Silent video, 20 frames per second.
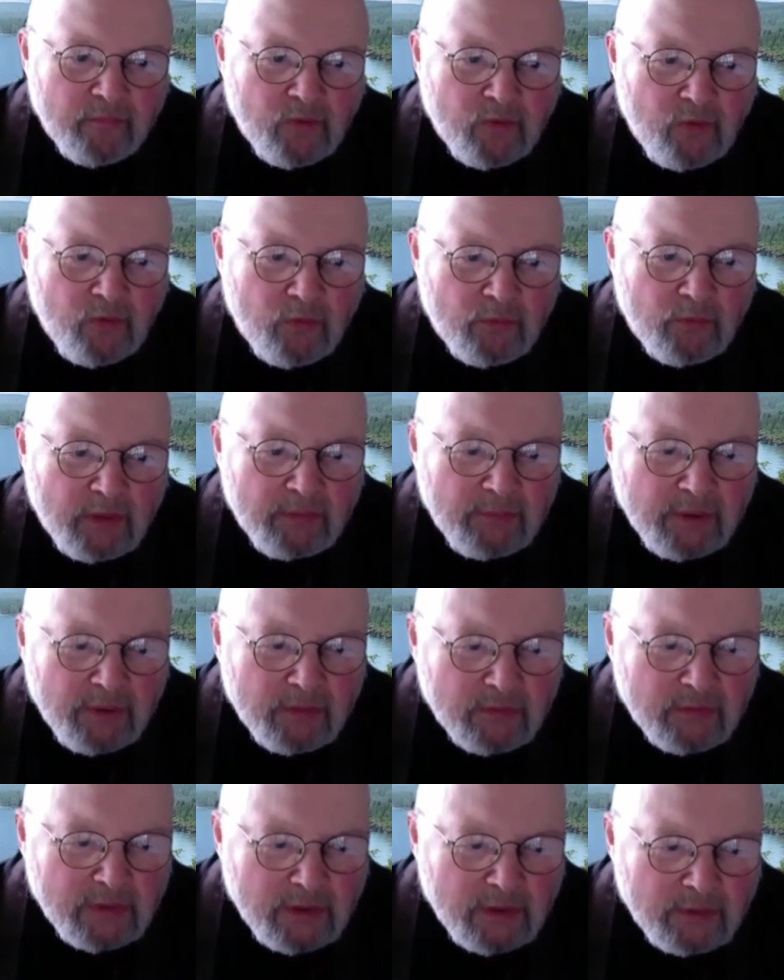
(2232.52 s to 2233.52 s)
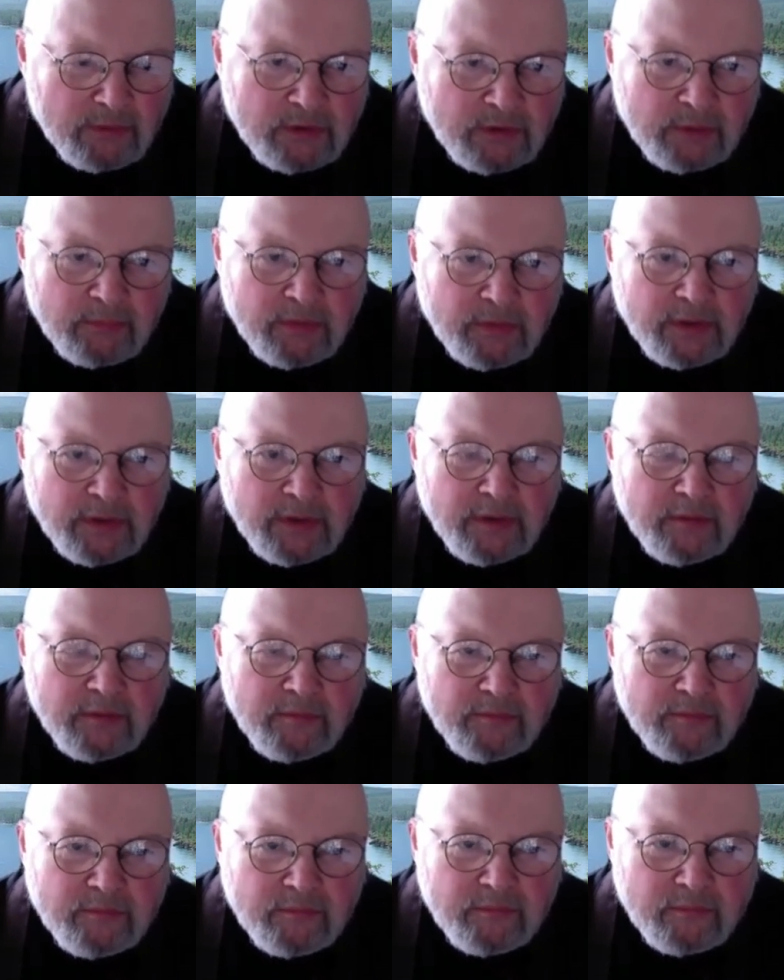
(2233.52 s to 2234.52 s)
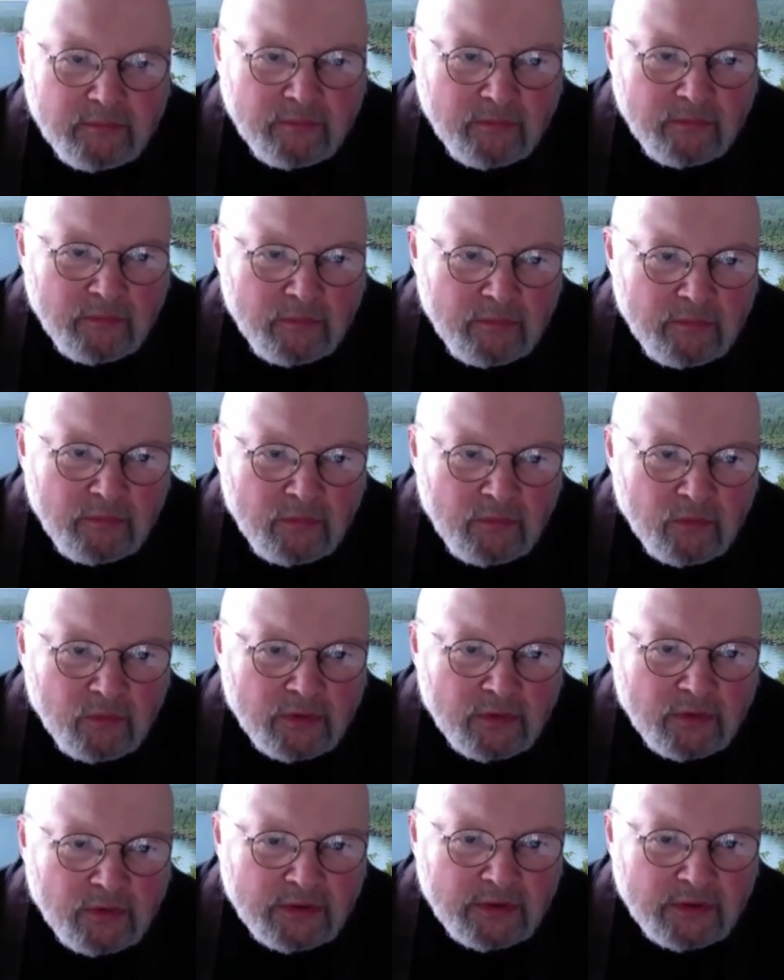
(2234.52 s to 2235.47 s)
you might be able to help somebody notice